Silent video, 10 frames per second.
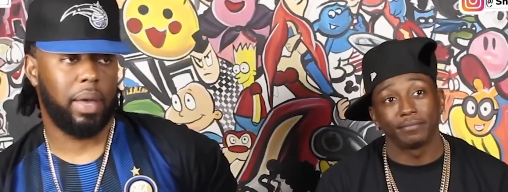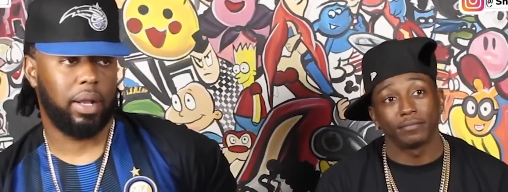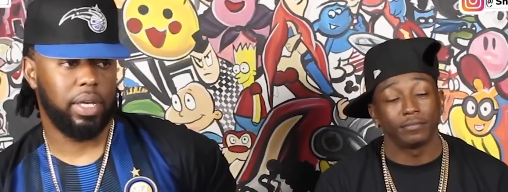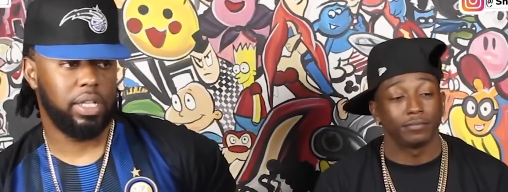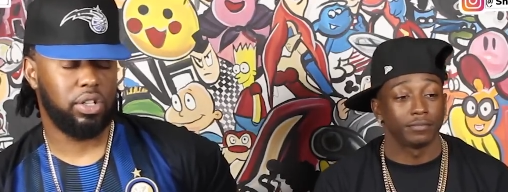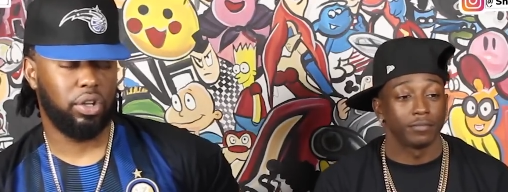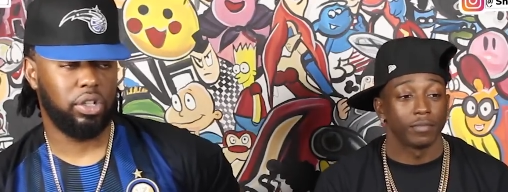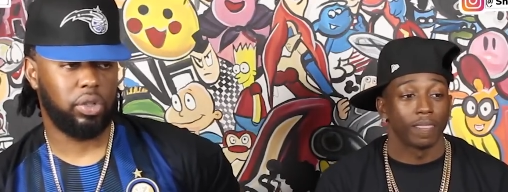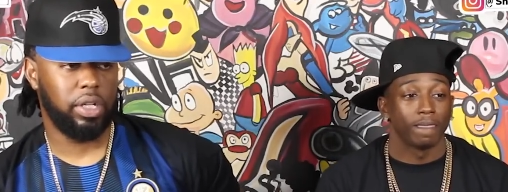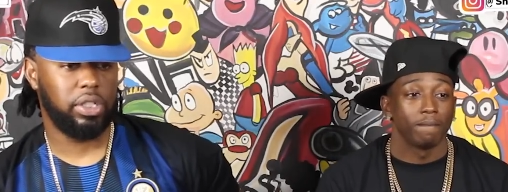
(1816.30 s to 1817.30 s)
Speaker 1: battle Easy on the
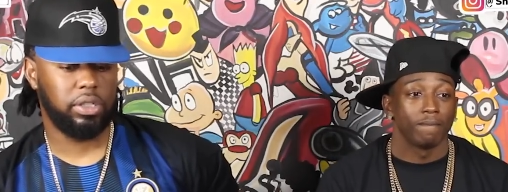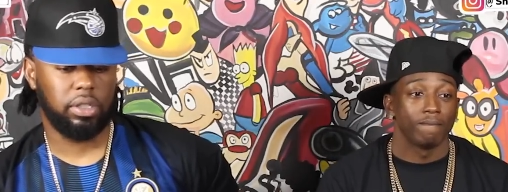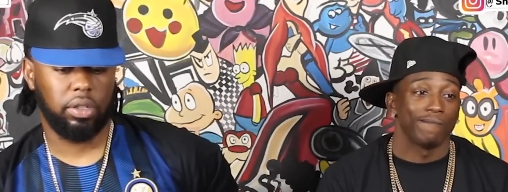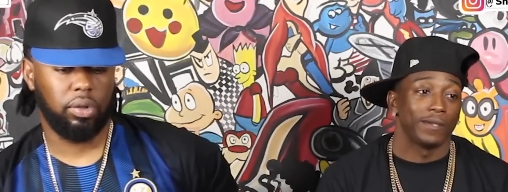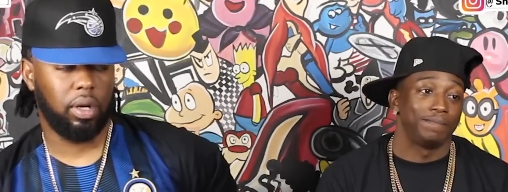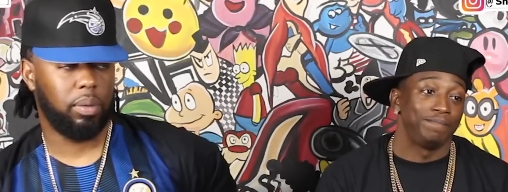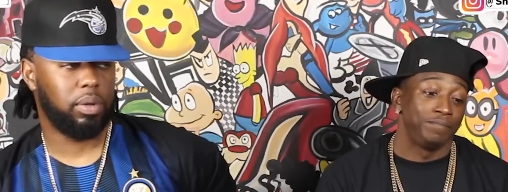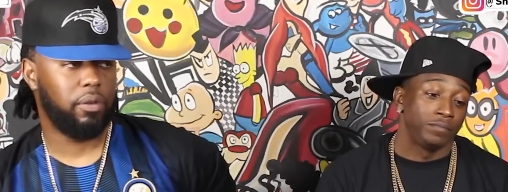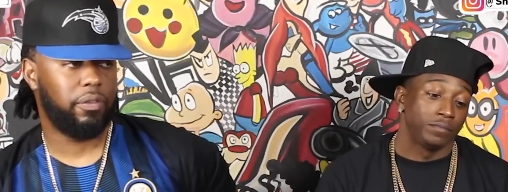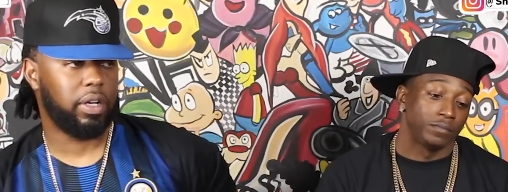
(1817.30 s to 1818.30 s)
trenches. The URL will
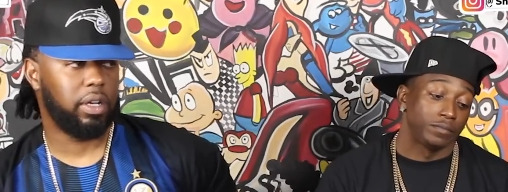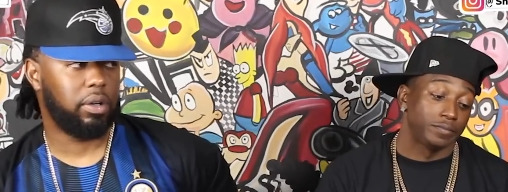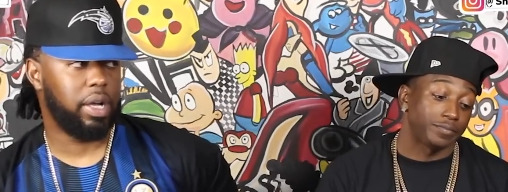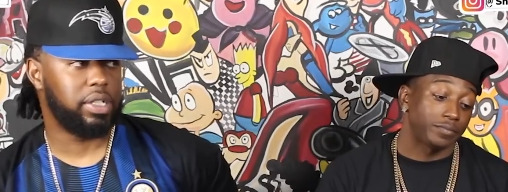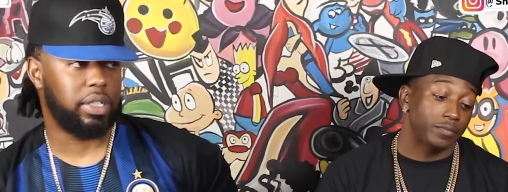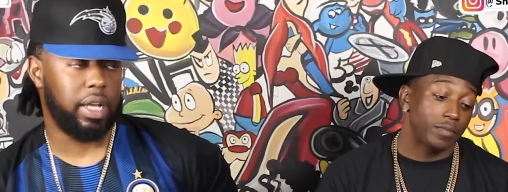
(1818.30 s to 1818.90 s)
go fucking crazy.